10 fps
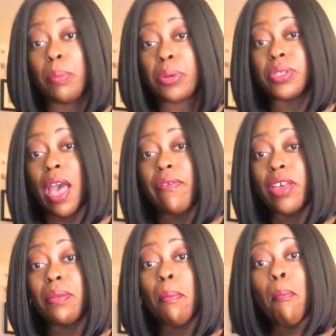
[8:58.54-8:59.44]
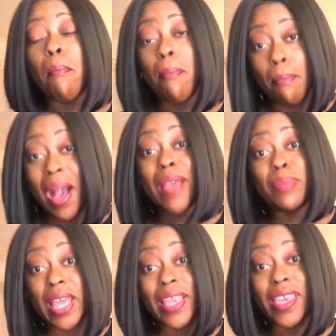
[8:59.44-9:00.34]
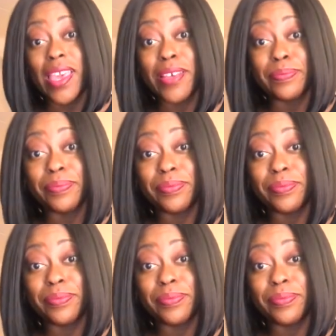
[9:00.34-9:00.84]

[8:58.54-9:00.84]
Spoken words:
number 7, my blankie.